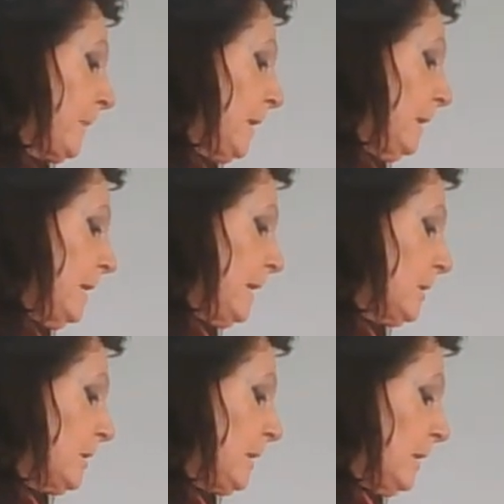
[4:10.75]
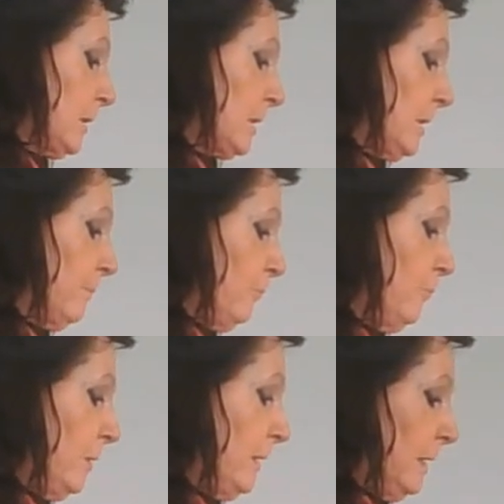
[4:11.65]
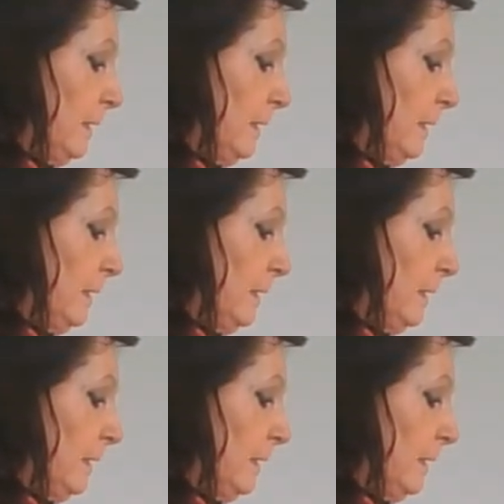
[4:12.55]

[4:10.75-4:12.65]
Let's get some really